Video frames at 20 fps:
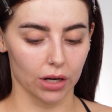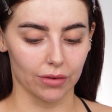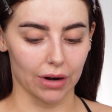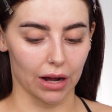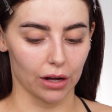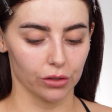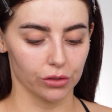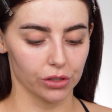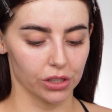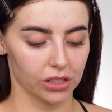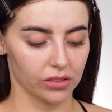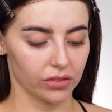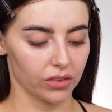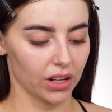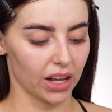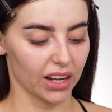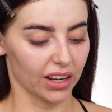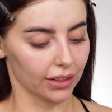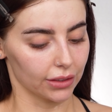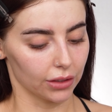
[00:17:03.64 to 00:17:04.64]
it around just
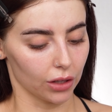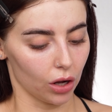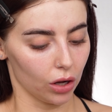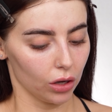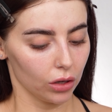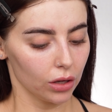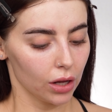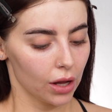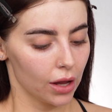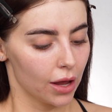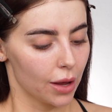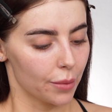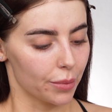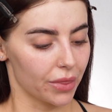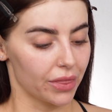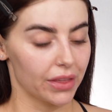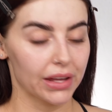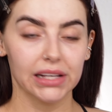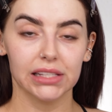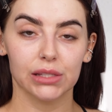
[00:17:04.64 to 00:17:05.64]
for like a lol,
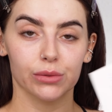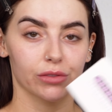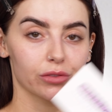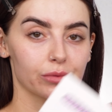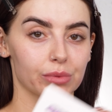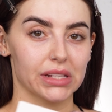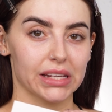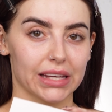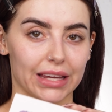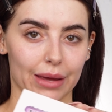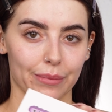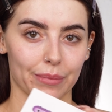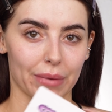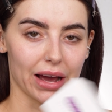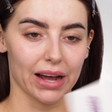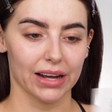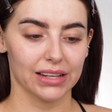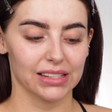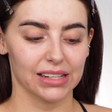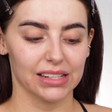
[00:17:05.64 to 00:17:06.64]
but this was from TK
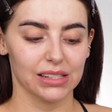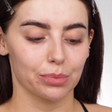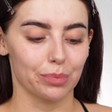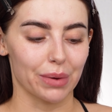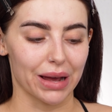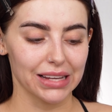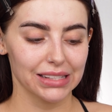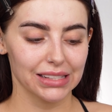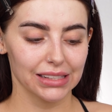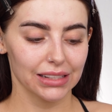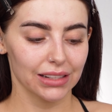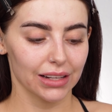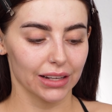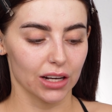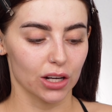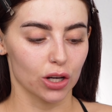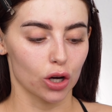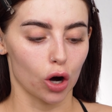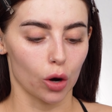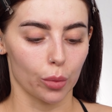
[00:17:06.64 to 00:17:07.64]
Maxx. It's basically
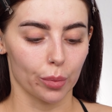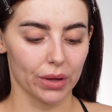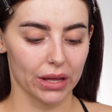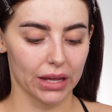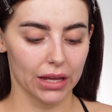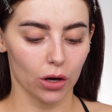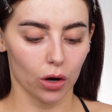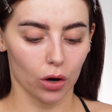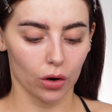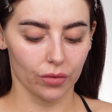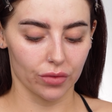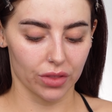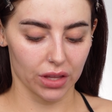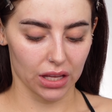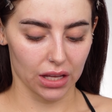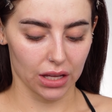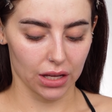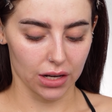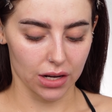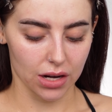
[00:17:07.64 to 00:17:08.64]
like a copy of
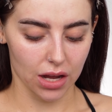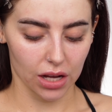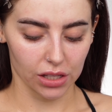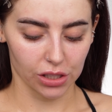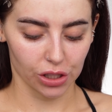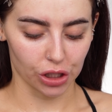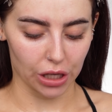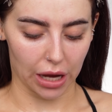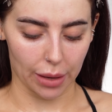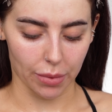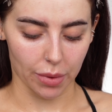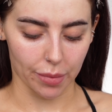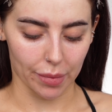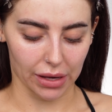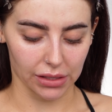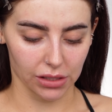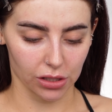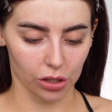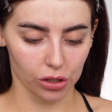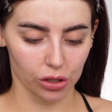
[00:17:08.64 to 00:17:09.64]
the Nurse Jamie
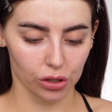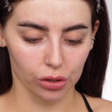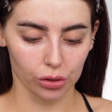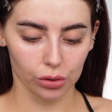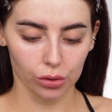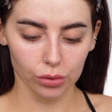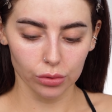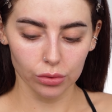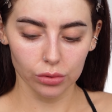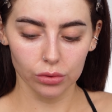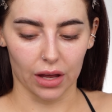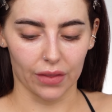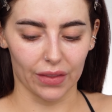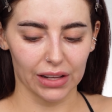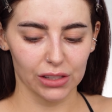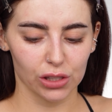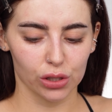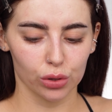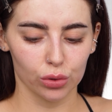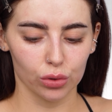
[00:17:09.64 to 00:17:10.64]
massage tool. And
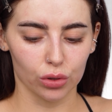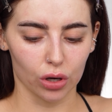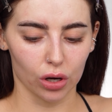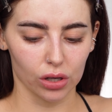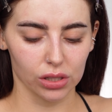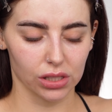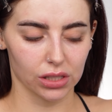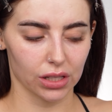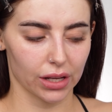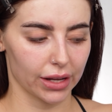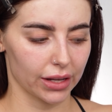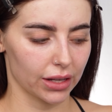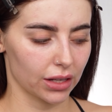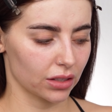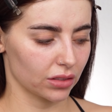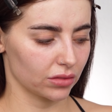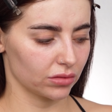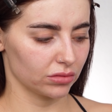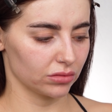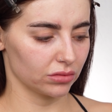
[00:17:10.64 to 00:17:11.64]
that tool costs
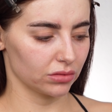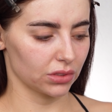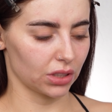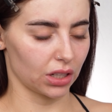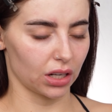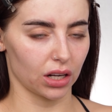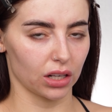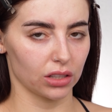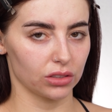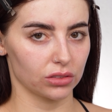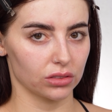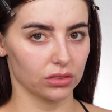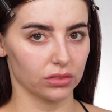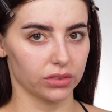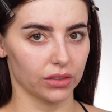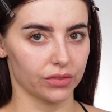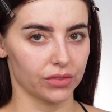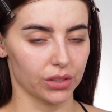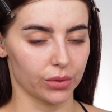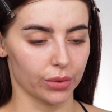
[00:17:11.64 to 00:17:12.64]
like
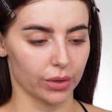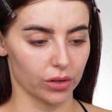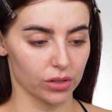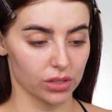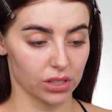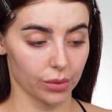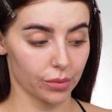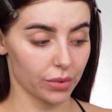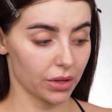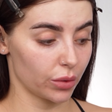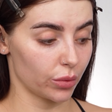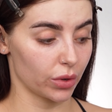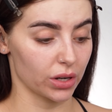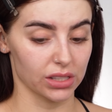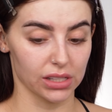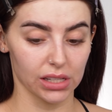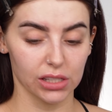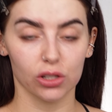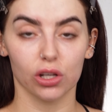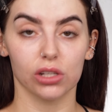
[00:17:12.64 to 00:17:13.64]
150 quid or something,
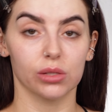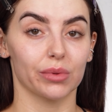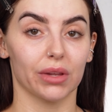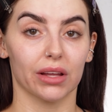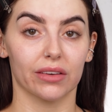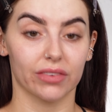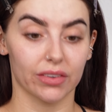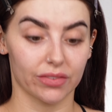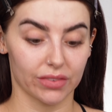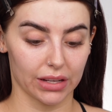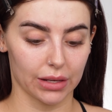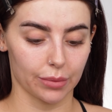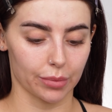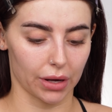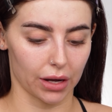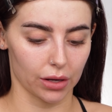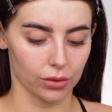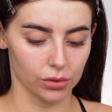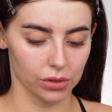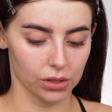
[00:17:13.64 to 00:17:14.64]
whereas this cost me like 15
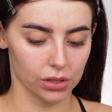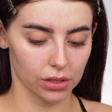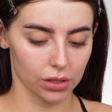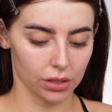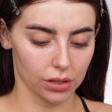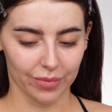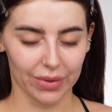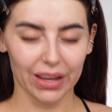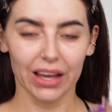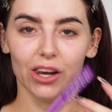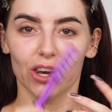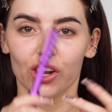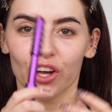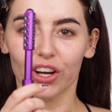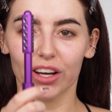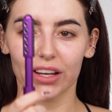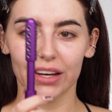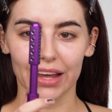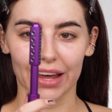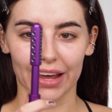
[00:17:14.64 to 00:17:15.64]
pounds. But yeah,
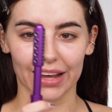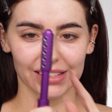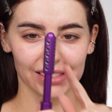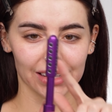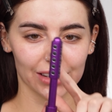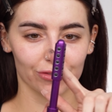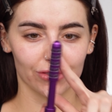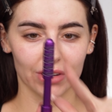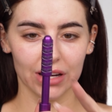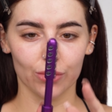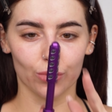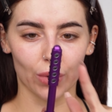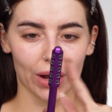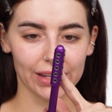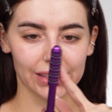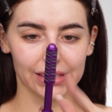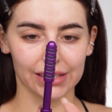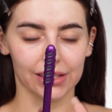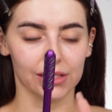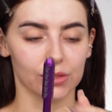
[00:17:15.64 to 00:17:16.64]
look at it, it's like really
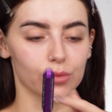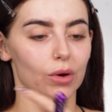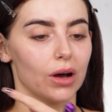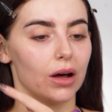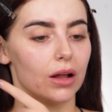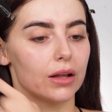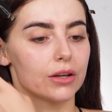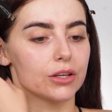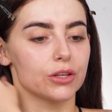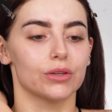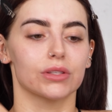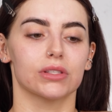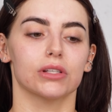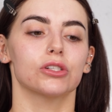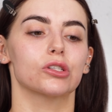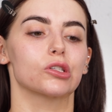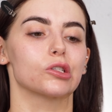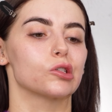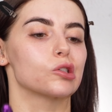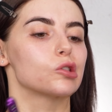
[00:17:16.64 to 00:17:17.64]
weighty as well, and you
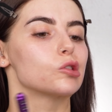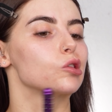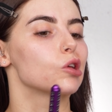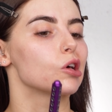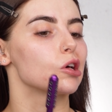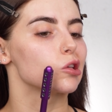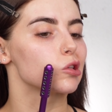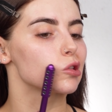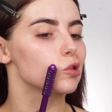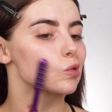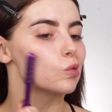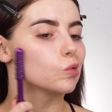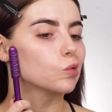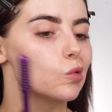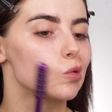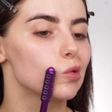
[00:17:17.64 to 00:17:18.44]
essentially just do this.